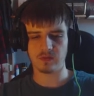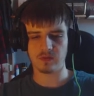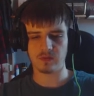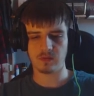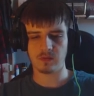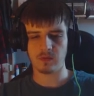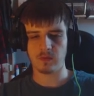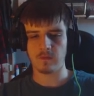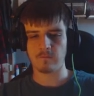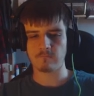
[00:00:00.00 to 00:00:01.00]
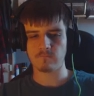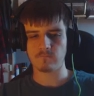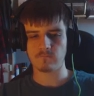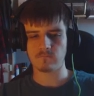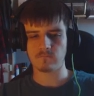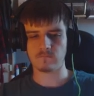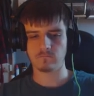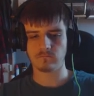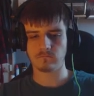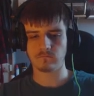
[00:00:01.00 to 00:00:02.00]

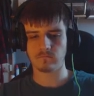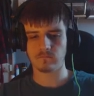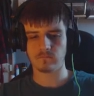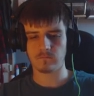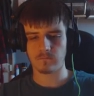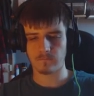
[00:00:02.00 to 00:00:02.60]
Nothing is said.